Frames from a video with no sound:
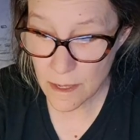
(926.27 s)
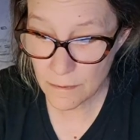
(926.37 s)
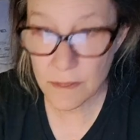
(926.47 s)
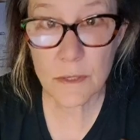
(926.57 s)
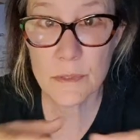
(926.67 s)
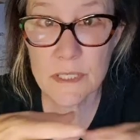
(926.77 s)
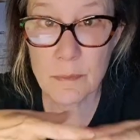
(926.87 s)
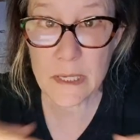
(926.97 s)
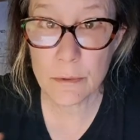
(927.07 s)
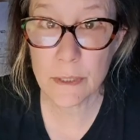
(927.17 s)
then there was a
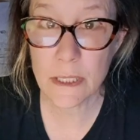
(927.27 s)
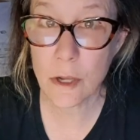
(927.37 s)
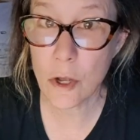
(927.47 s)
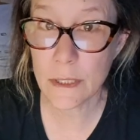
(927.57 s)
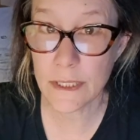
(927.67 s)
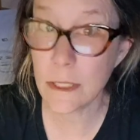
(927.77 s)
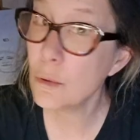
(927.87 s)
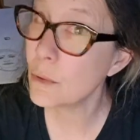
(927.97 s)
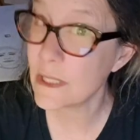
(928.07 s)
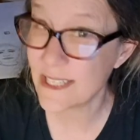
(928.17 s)
period called
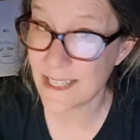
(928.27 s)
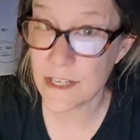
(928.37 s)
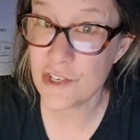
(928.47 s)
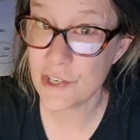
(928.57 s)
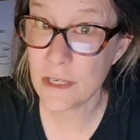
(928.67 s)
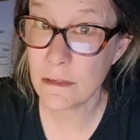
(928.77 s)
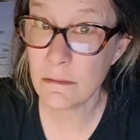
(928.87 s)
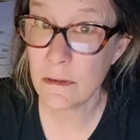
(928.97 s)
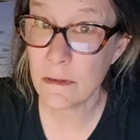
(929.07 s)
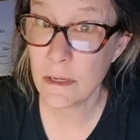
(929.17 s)

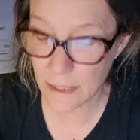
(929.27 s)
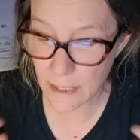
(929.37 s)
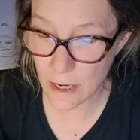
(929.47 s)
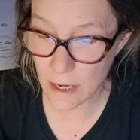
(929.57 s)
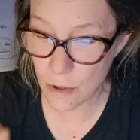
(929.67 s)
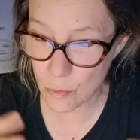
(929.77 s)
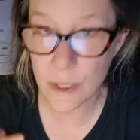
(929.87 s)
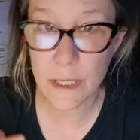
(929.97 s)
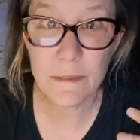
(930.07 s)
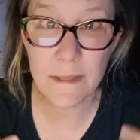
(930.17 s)
equalization, and now we're
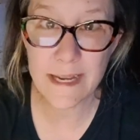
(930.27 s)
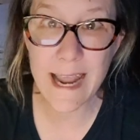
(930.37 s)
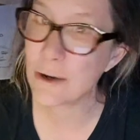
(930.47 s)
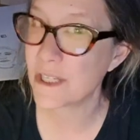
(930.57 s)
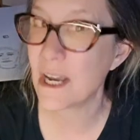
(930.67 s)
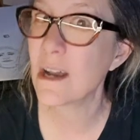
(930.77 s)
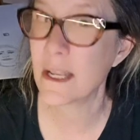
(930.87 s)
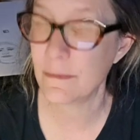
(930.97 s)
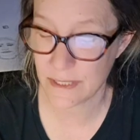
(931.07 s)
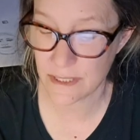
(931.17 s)
in the now
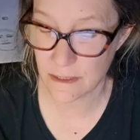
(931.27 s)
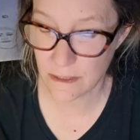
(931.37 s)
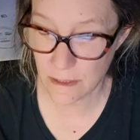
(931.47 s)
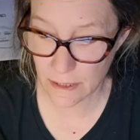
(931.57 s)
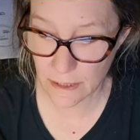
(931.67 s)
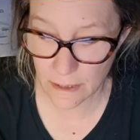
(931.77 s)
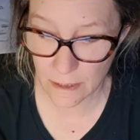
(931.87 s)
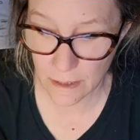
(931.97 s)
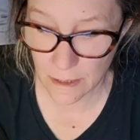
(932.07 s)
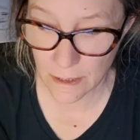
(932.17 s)
times.
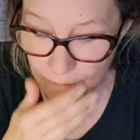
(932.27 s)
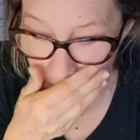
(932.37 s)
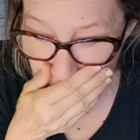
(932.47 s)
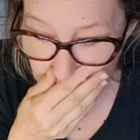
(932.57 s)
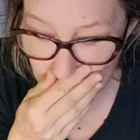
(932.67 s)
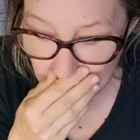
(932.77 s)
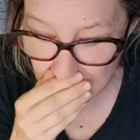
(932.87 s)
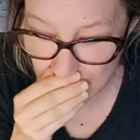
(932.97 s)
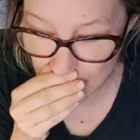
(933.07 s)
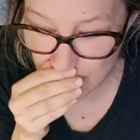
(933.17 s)
So yeah,
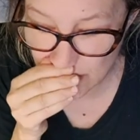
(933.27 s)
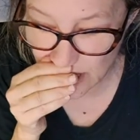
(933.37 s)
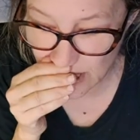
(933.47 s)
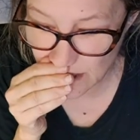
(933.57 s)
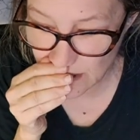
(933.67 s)
so okay.